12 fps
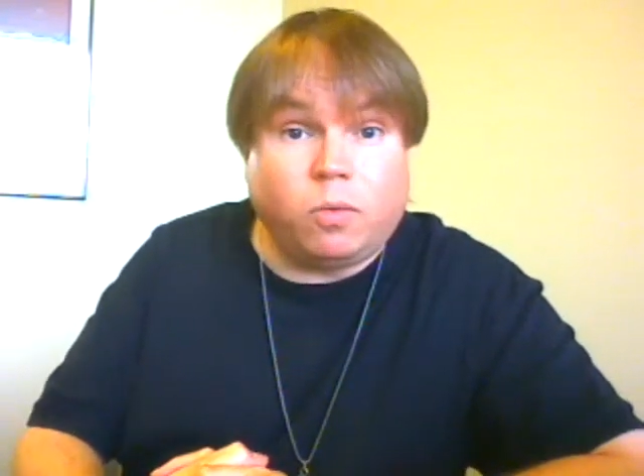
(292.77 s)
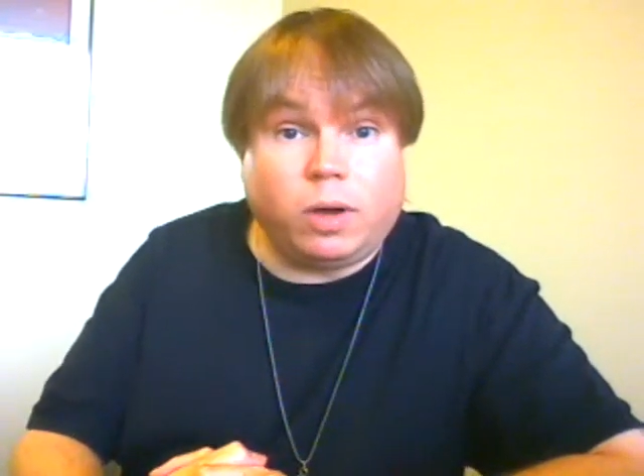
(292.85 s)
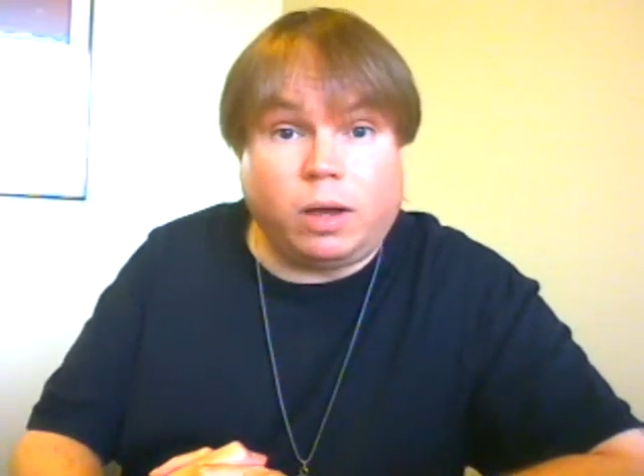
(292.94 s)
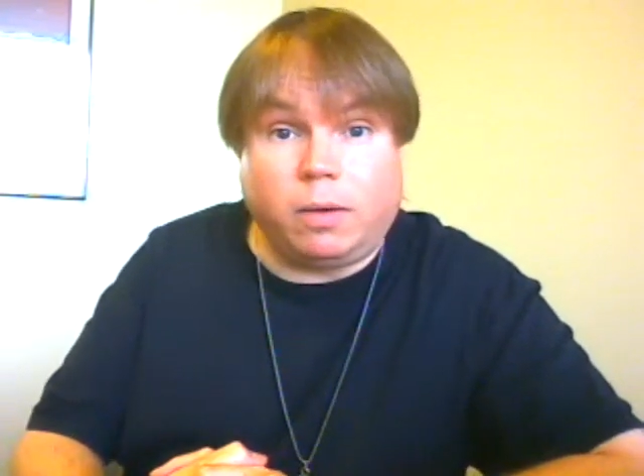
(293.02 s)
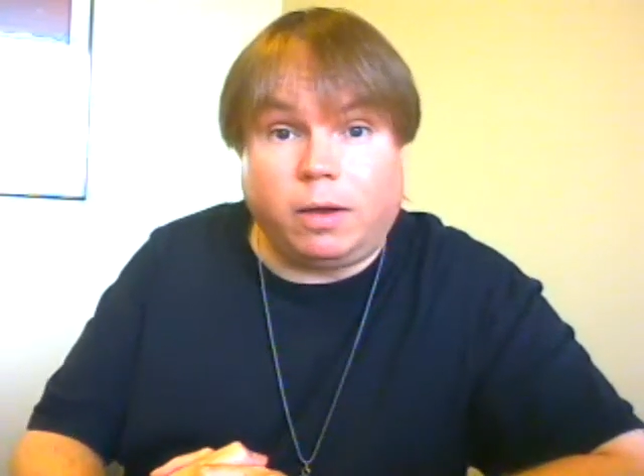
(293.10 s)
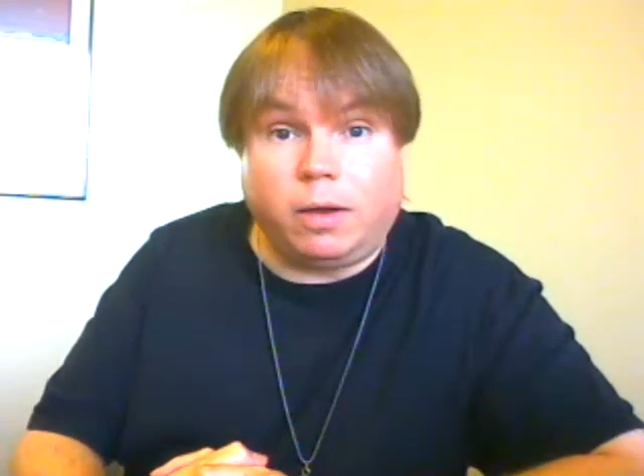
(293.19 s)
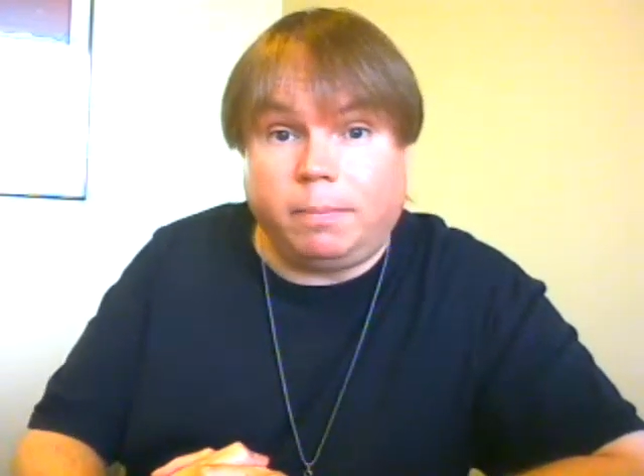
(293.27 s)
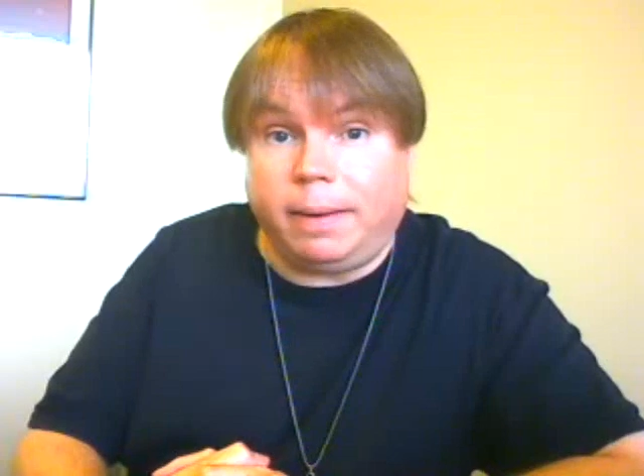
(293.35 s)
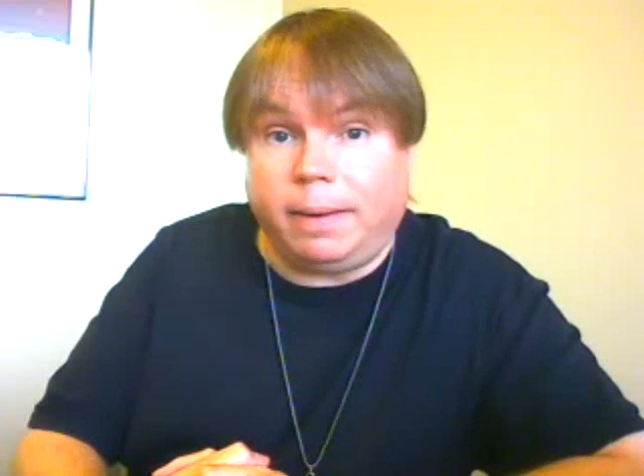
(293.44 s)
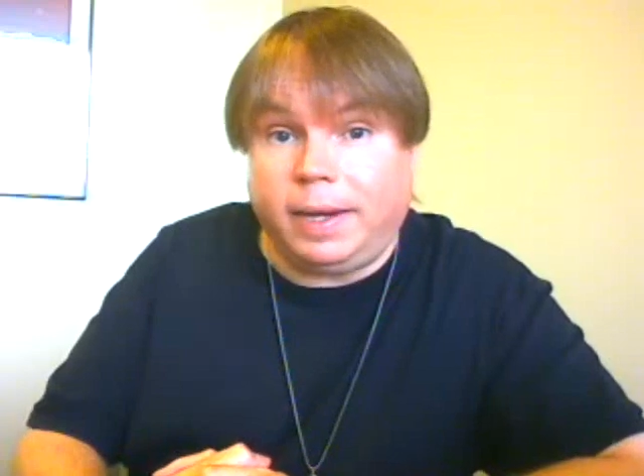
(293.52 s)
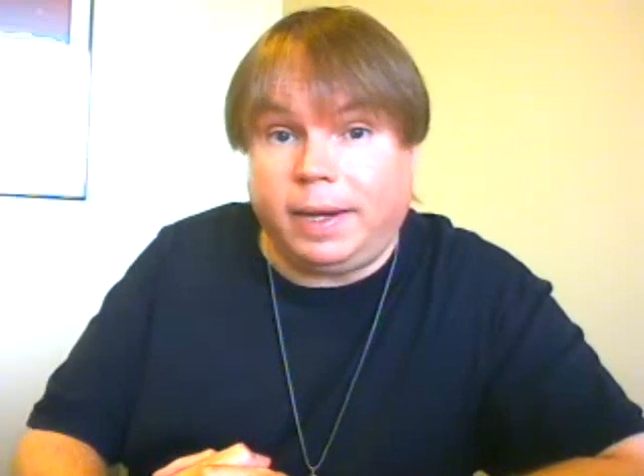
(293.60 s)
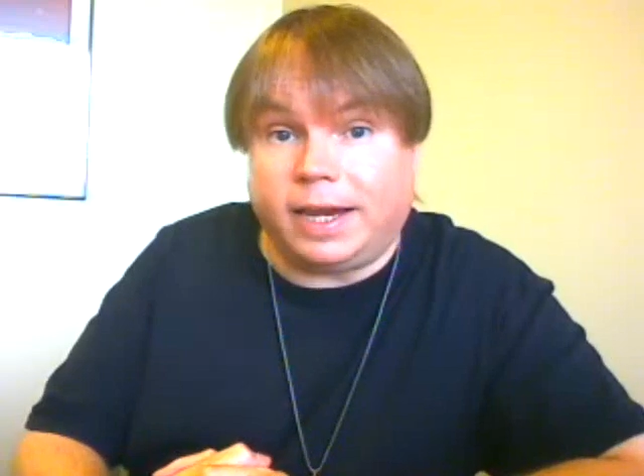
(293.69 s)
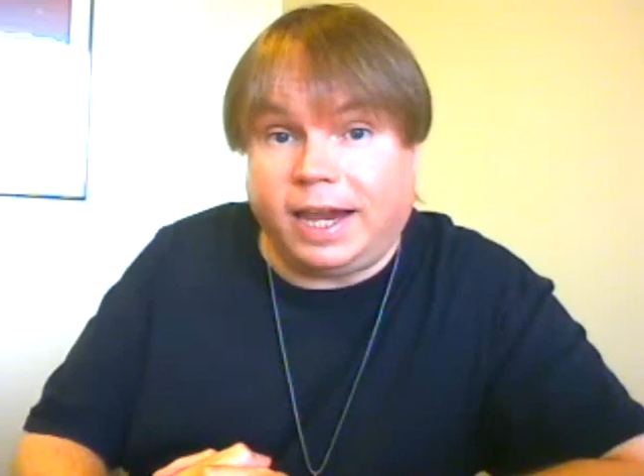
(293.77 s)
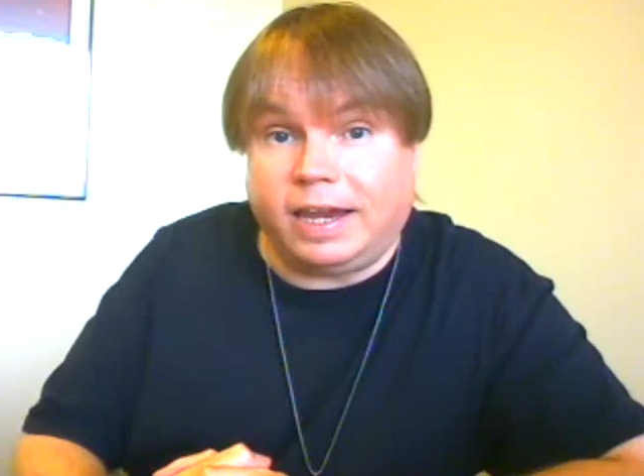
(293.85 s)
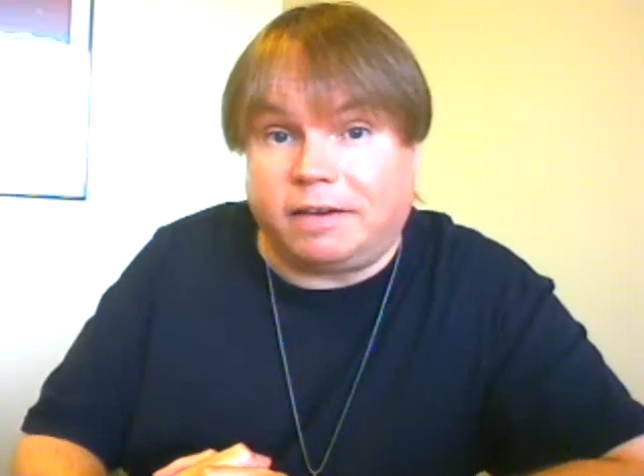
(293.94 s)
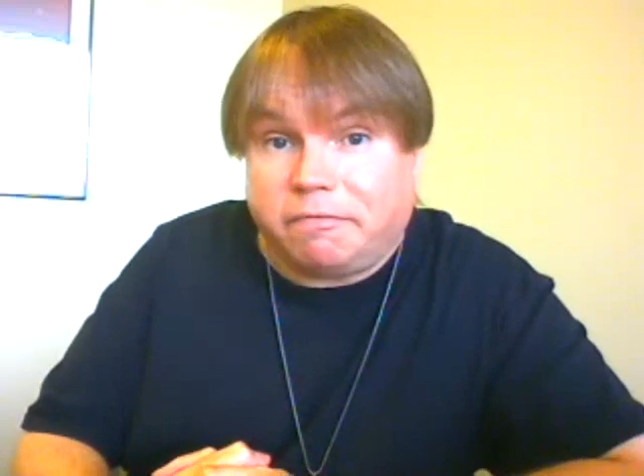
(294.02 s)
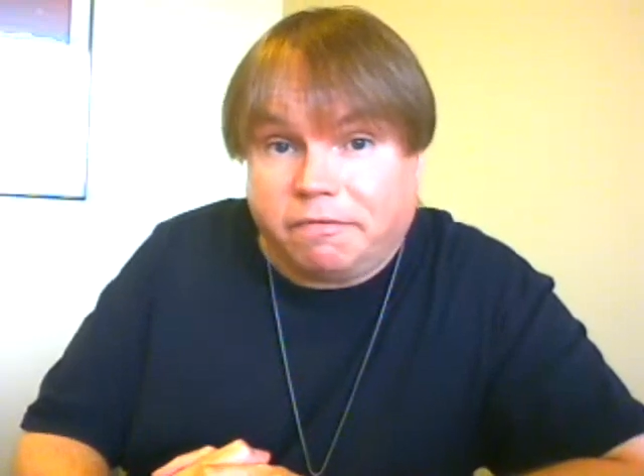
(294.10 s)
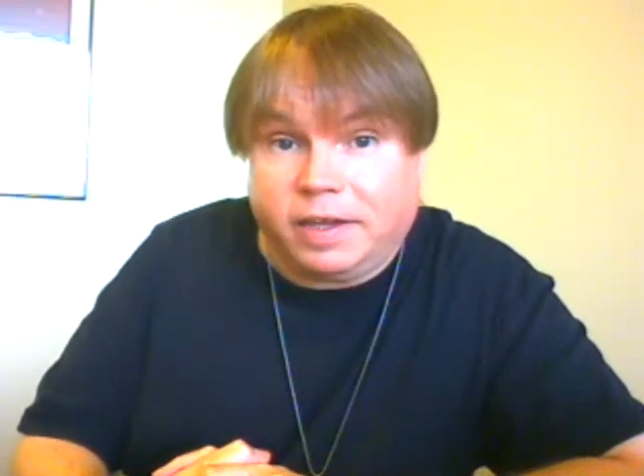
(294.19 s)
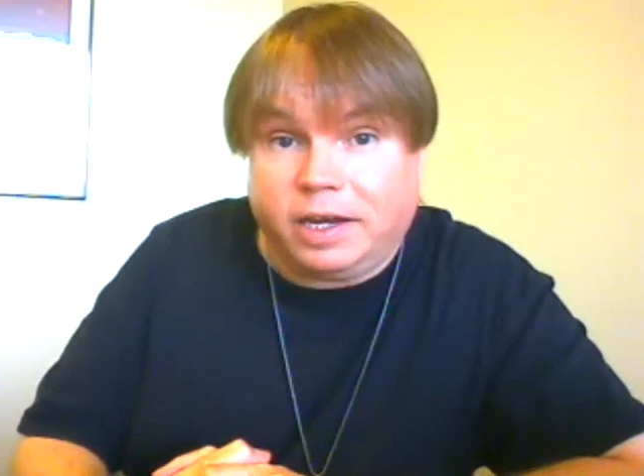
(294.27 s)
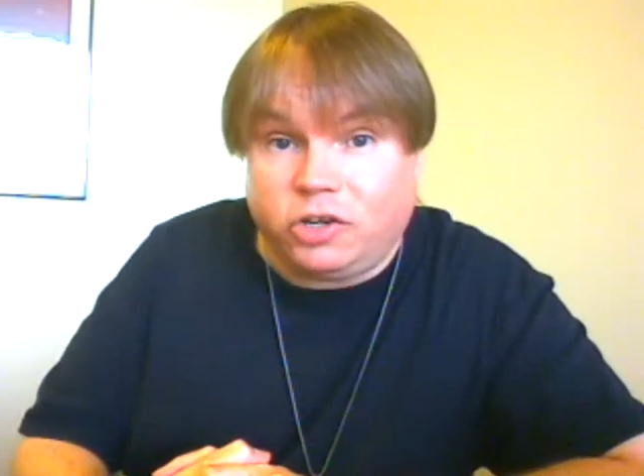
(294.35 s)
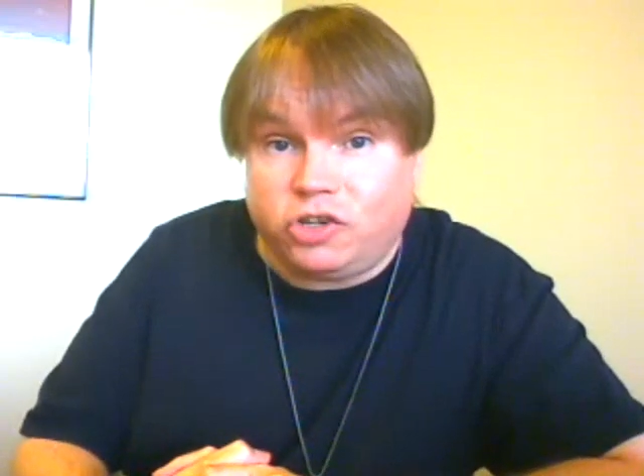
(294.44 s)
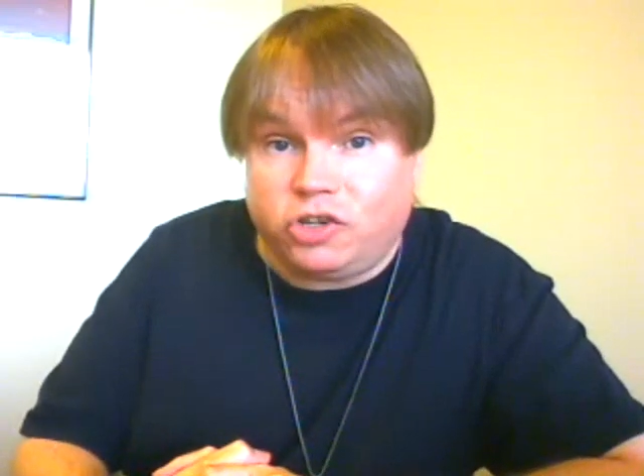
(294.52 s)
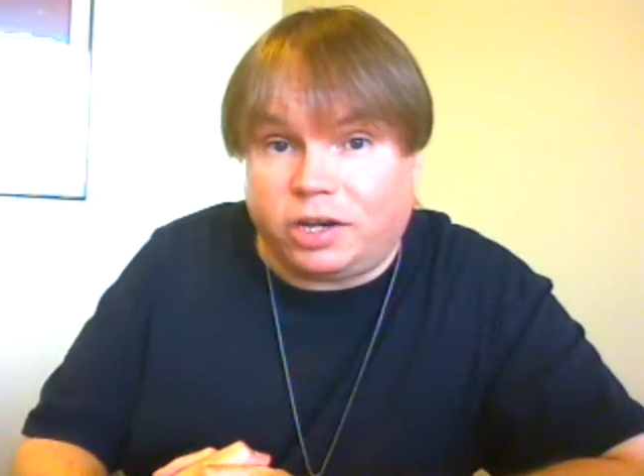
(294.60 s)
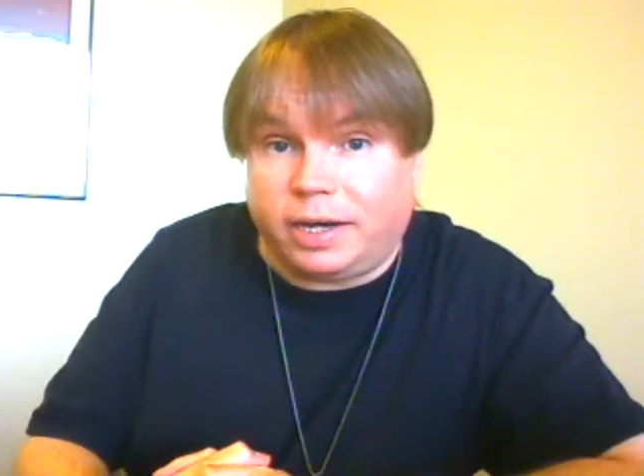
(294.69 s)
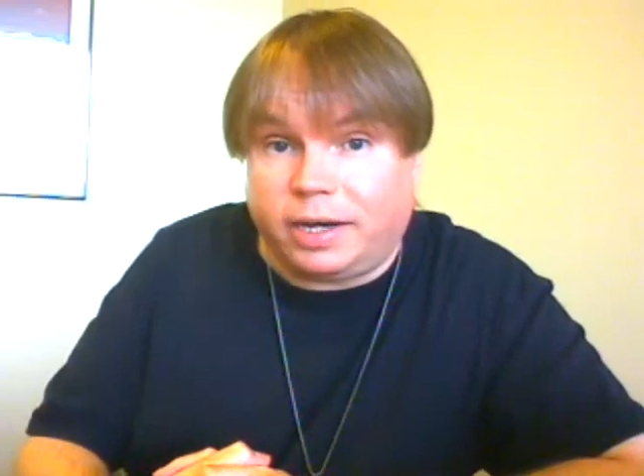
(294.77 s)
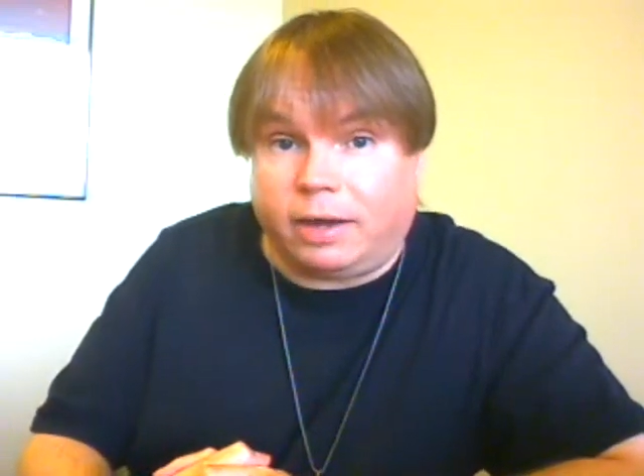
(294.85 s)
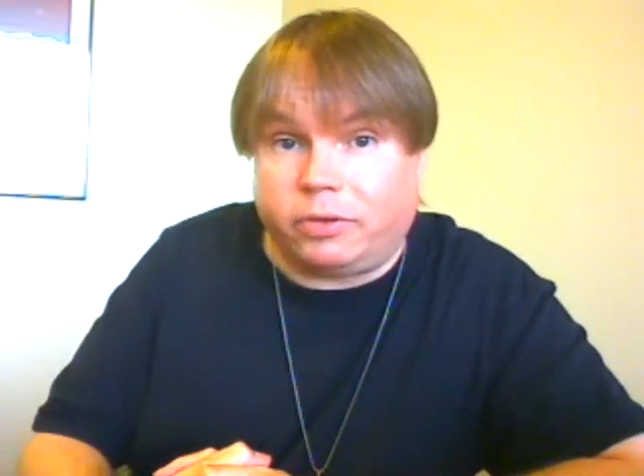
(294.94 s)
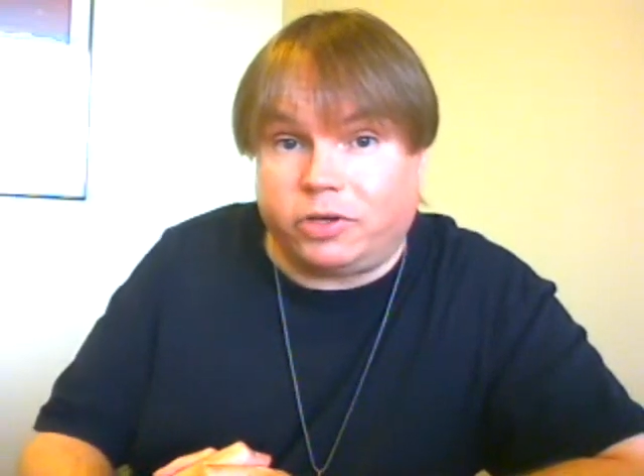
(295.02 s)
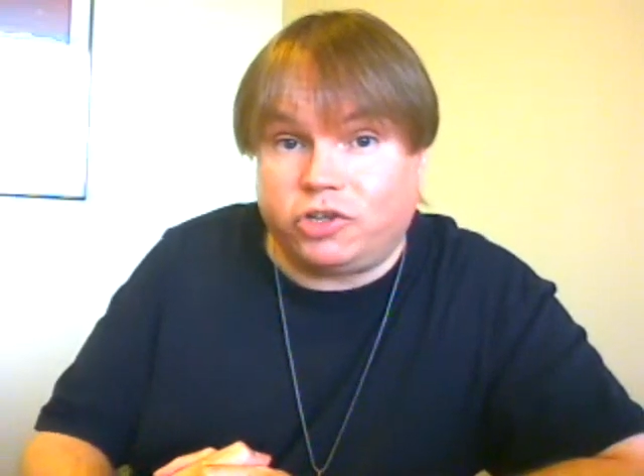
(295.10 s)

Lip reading: Well, maybe you can't finish it now